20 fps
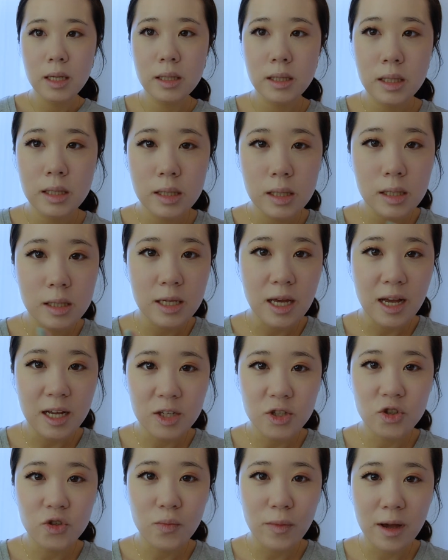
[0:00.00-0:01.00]
This is as
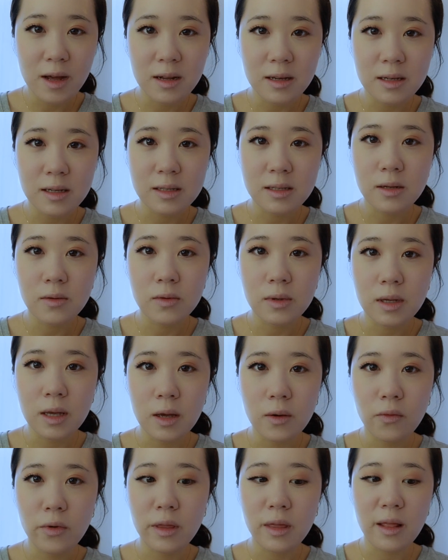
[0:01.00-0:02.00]
dramatic as I will
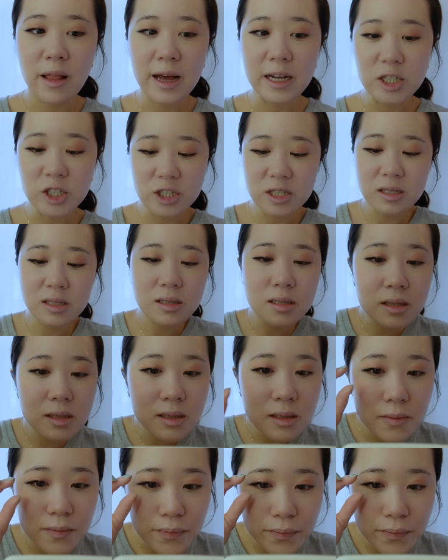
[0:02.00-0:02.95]
get with lashes.